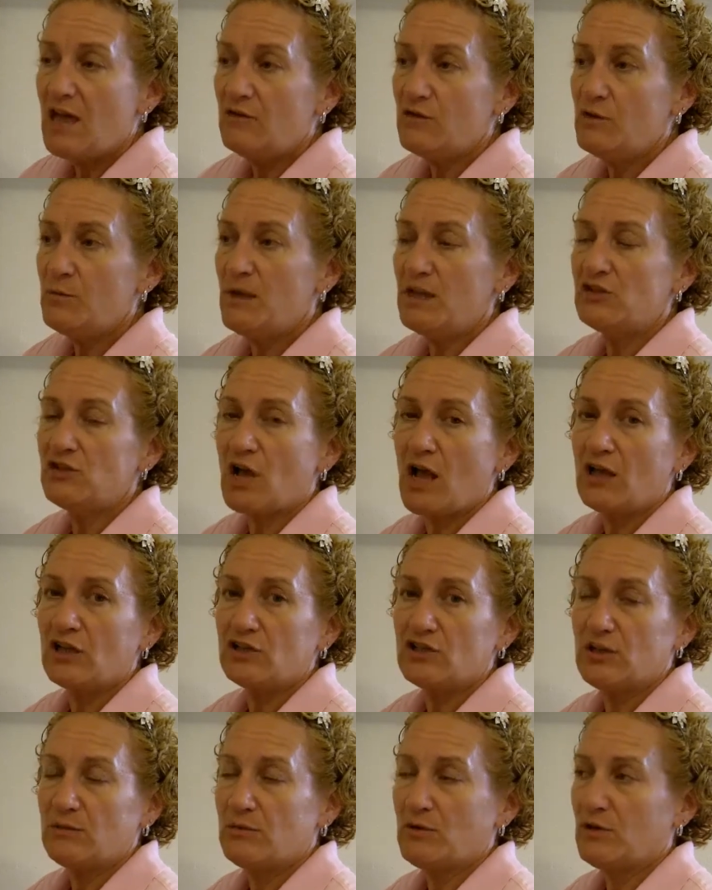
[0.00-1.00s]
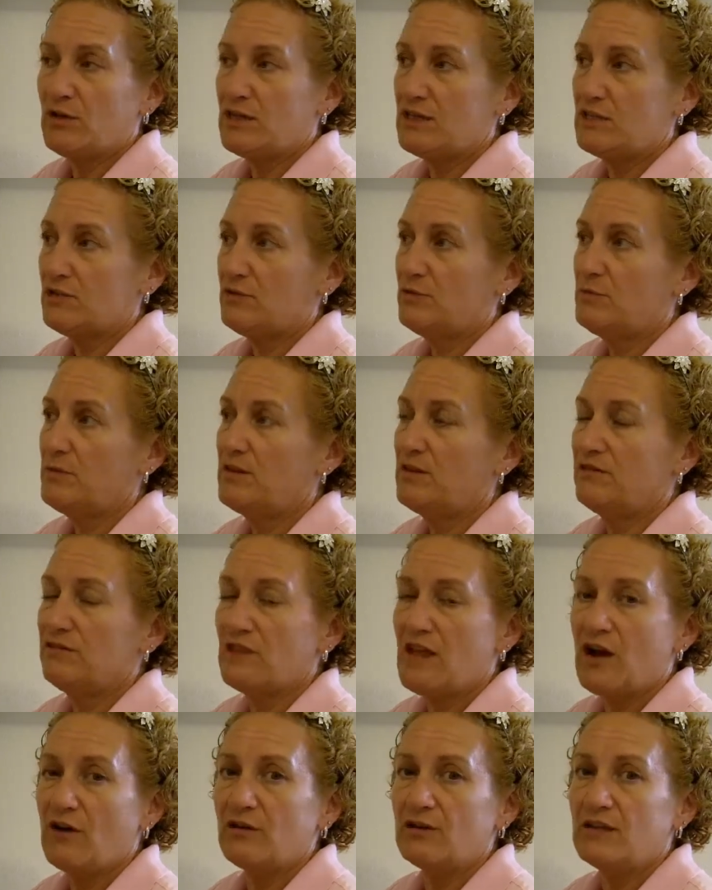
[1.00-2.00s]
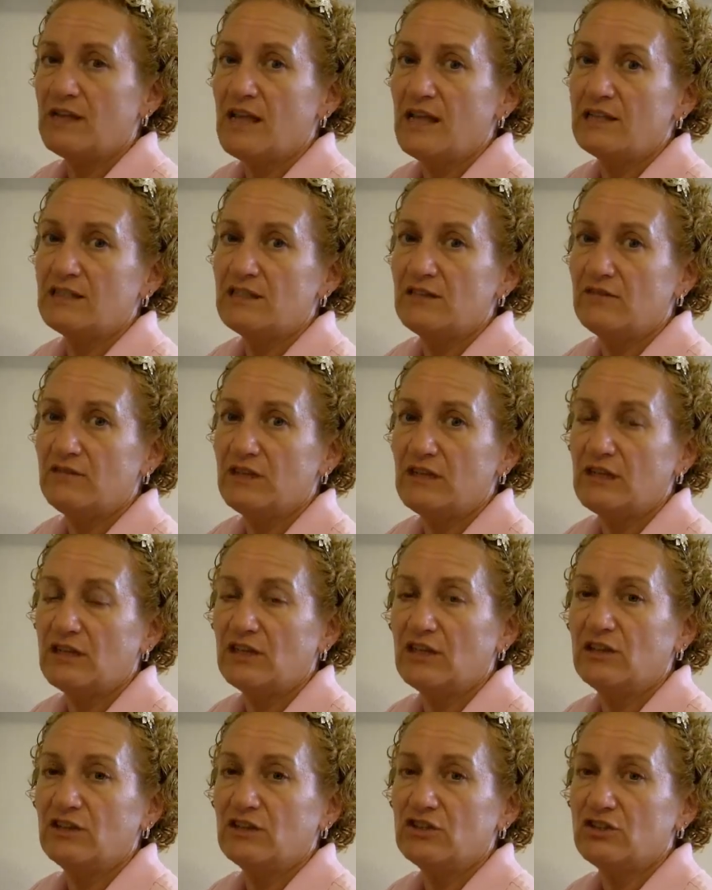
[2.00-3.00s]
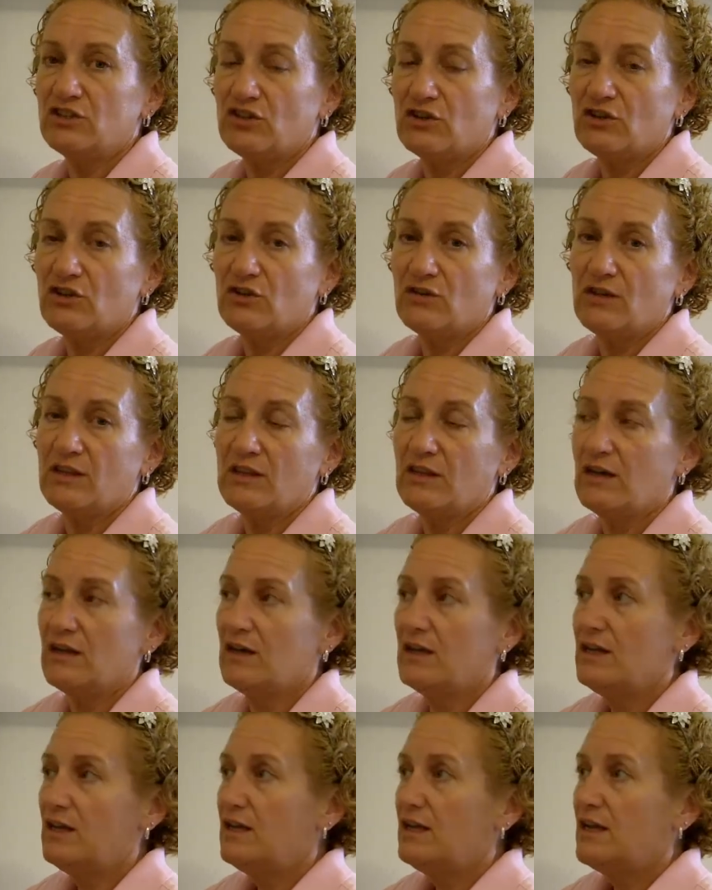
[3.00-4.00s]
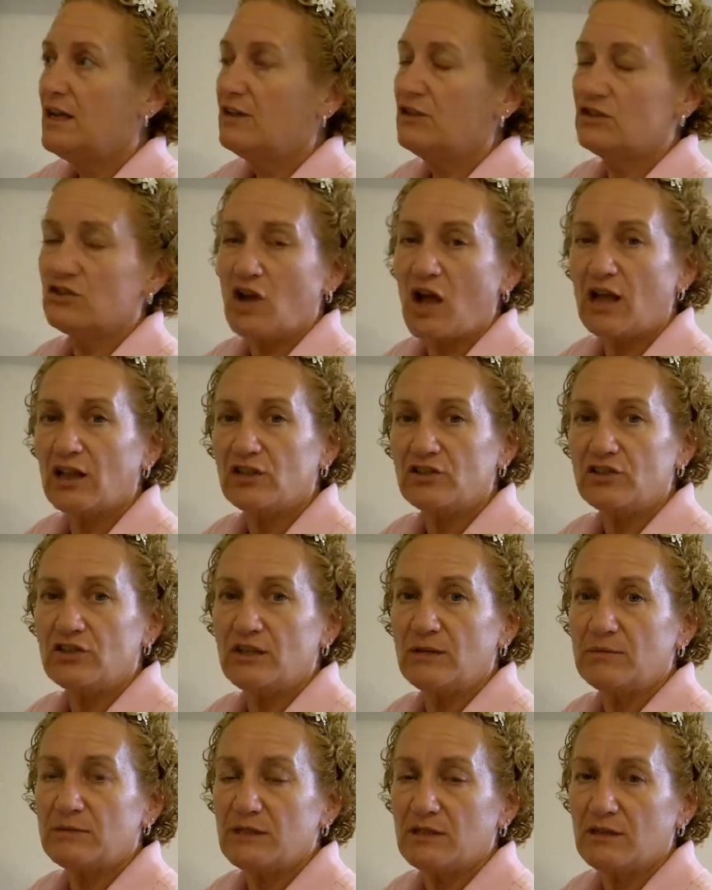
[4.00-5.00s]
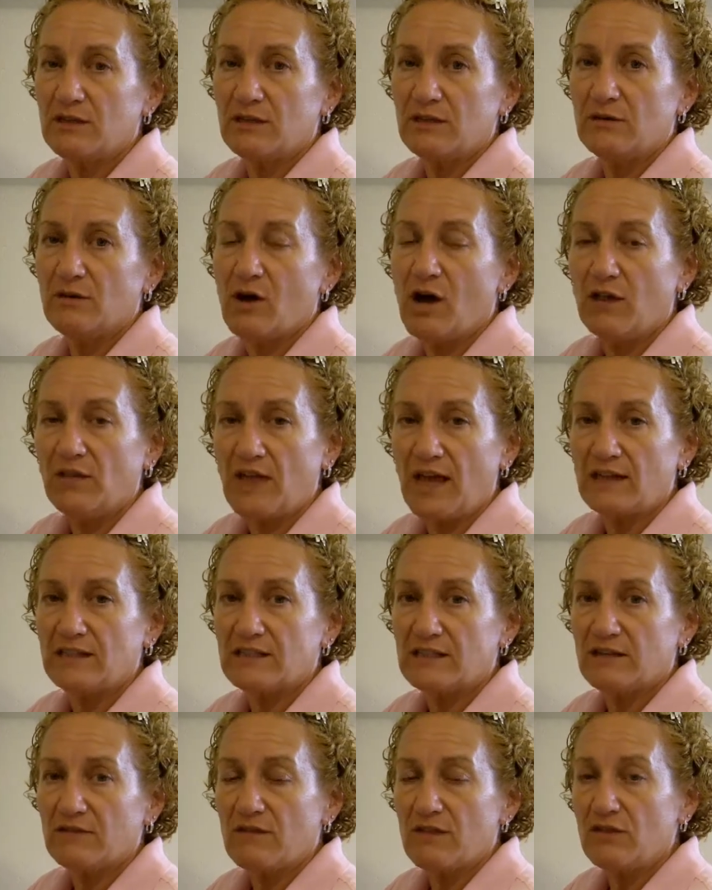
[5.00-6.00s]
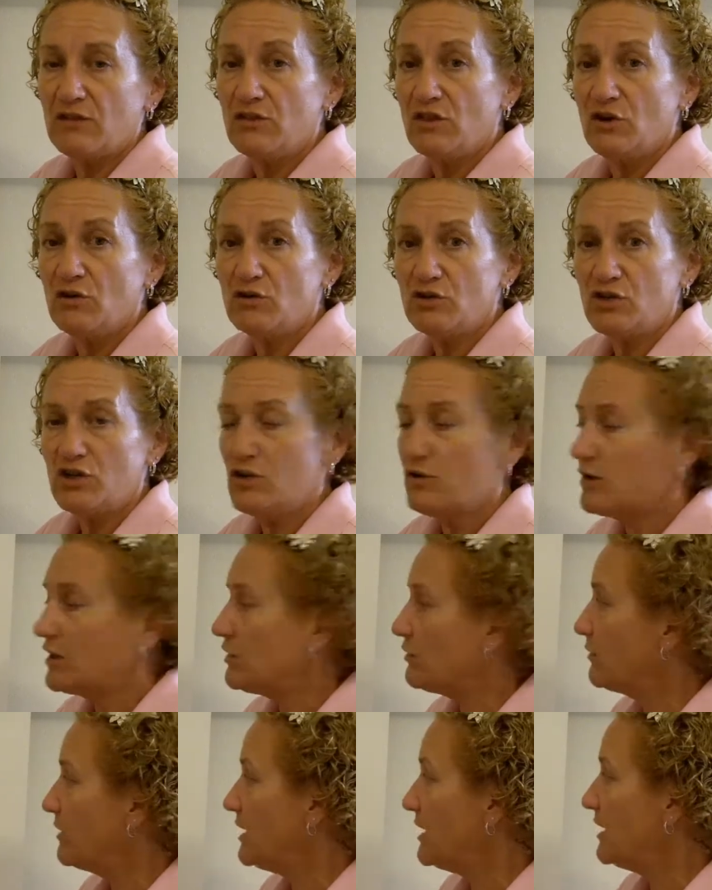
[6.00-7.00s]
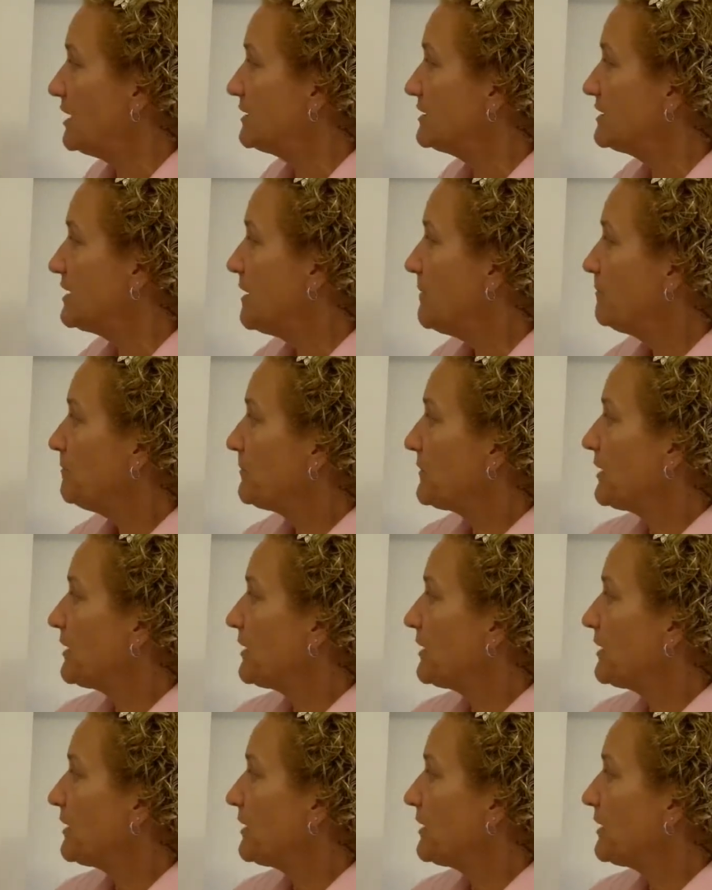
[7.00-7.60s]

If you make chocolate chip cookies, it would be the flour and the eggs and the vanilla and the sugar and the and the chocolate chips and the all that stuff. Those are your ingredients.